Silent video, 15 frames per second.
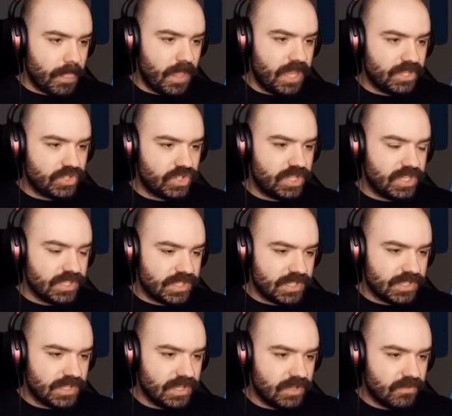Each disc
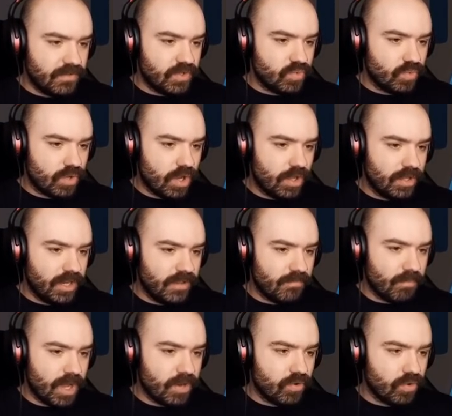is an individual colony
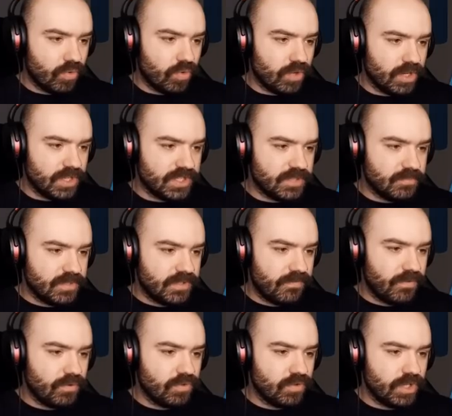of microorganisms
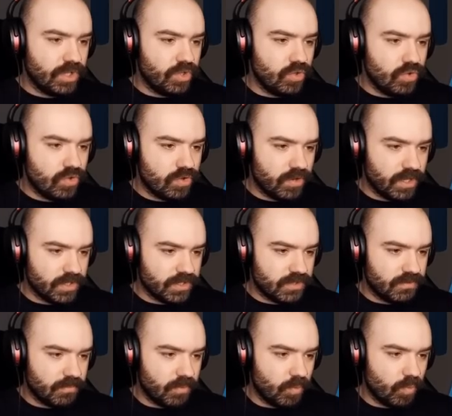filtering nutrients
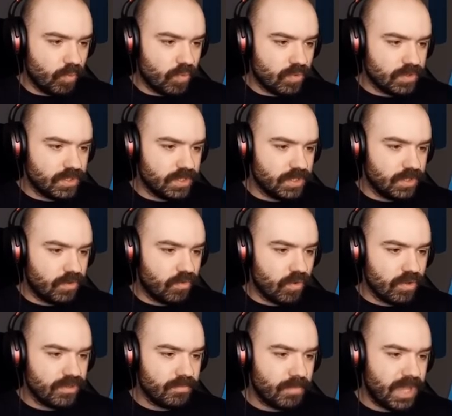from the water.
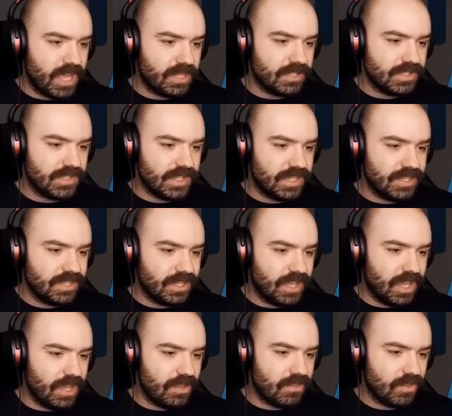Growth patterns
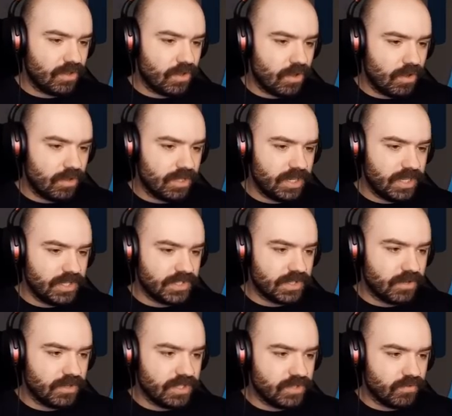indicate the
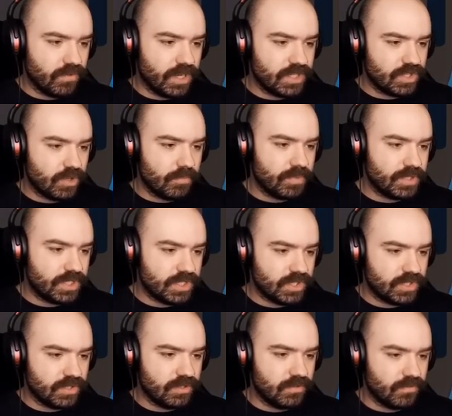colonies are in direct
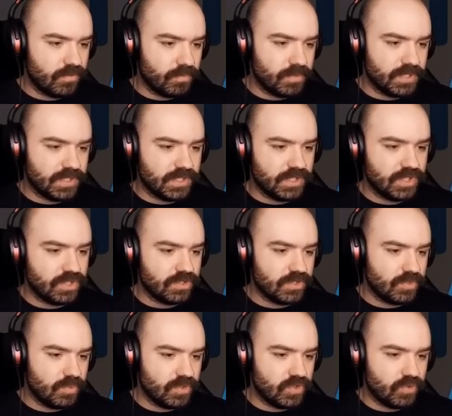competition for
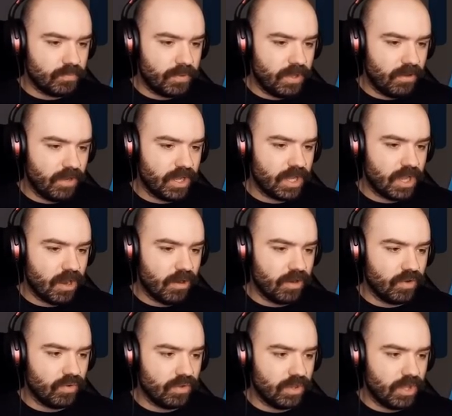positions with superior
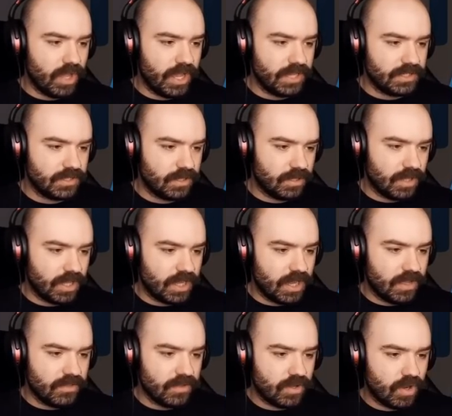current or light. Unlike
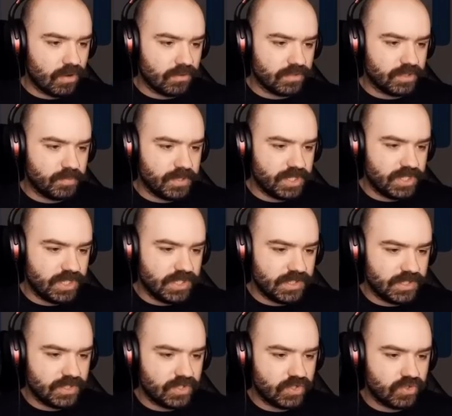other coral
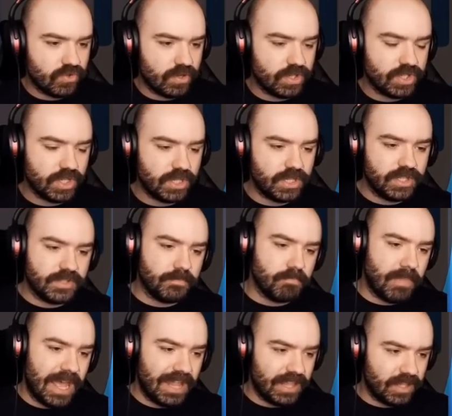species, its structure is
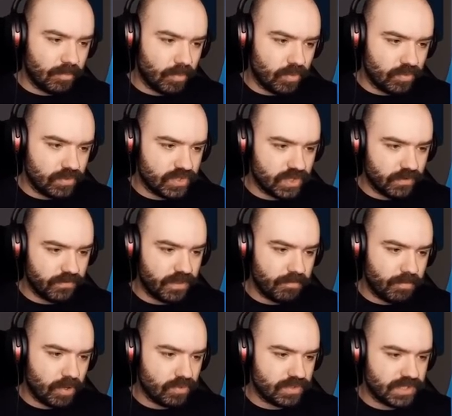malleable, softly
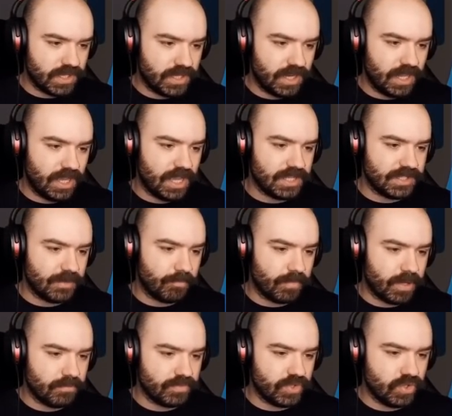pulsating as it
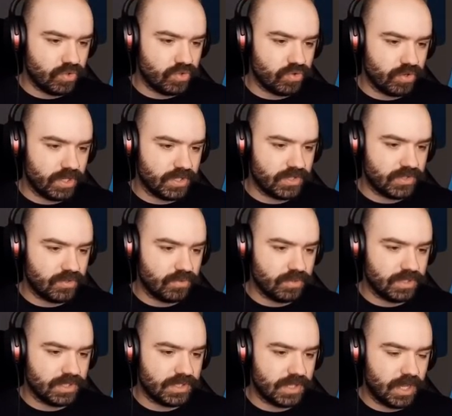pumps nutrients to
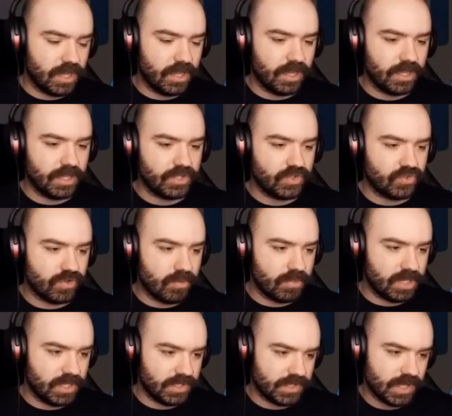its uh,
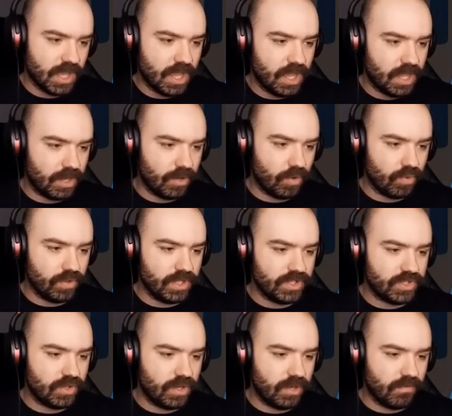extremities and only
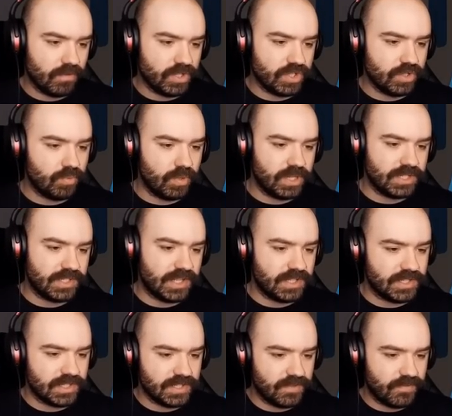turning rigid when it
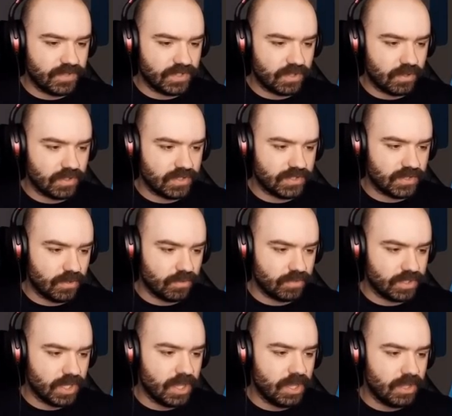senses physical
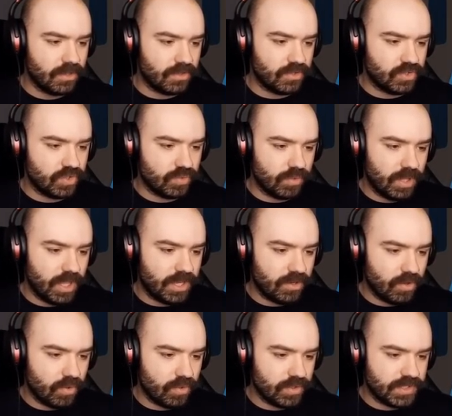assault. The jewel-like
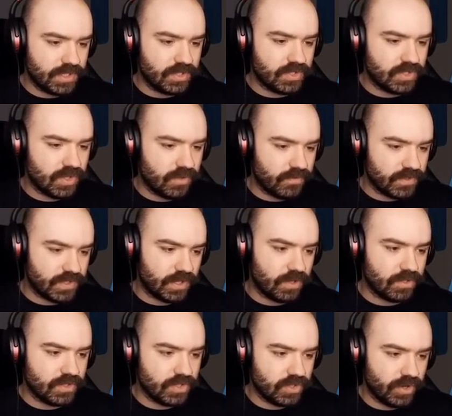nodes in the surface are
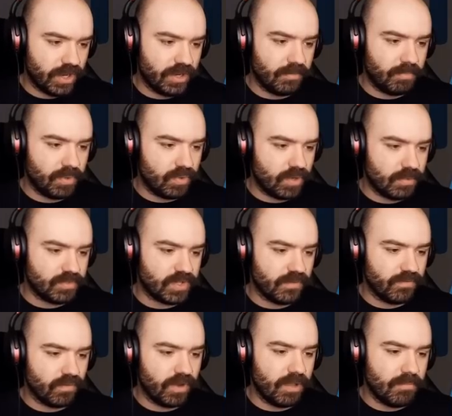concentrated buildups
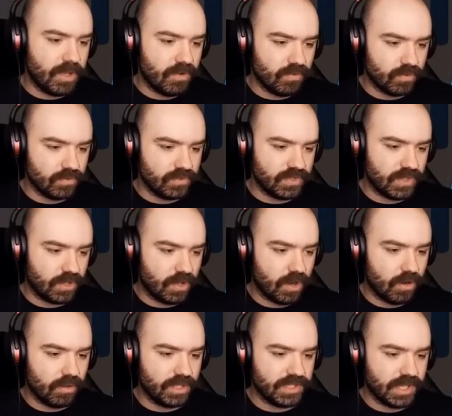of rare minerals the
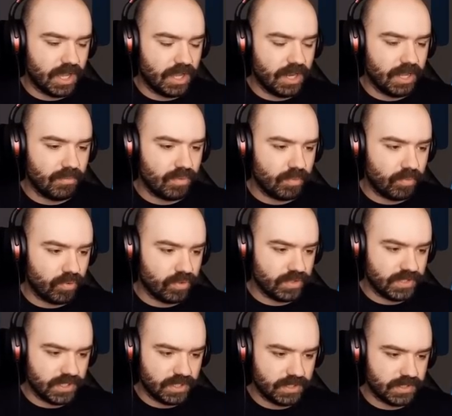coral is unable to
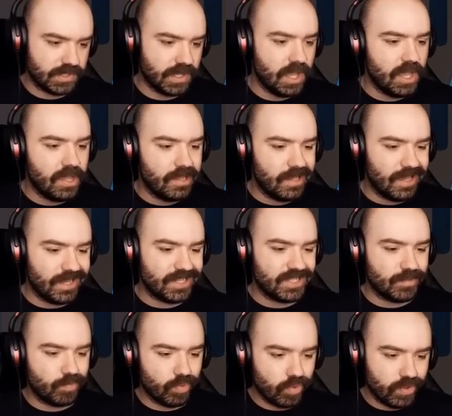process.
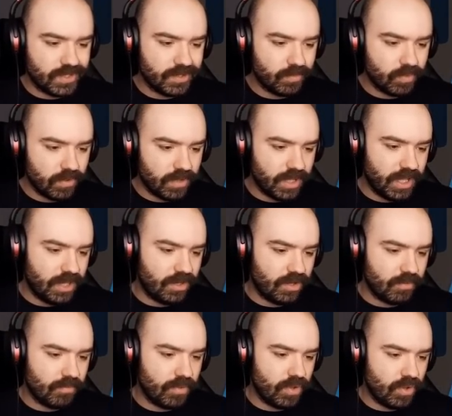Exploitable in
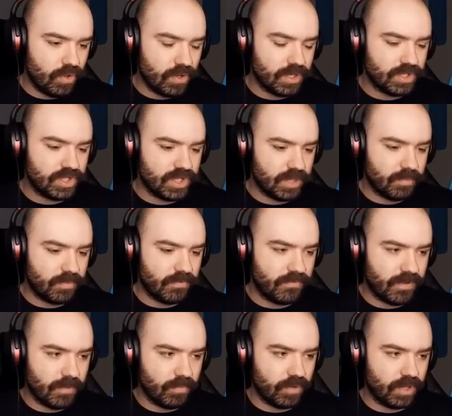computer chip
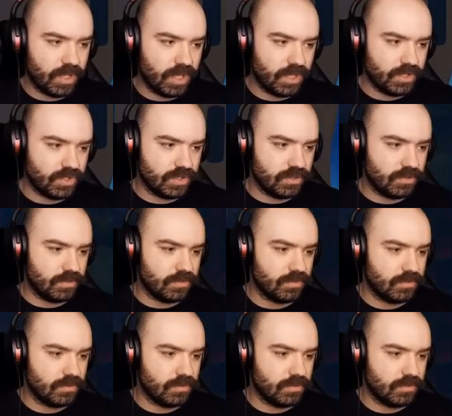fabrication.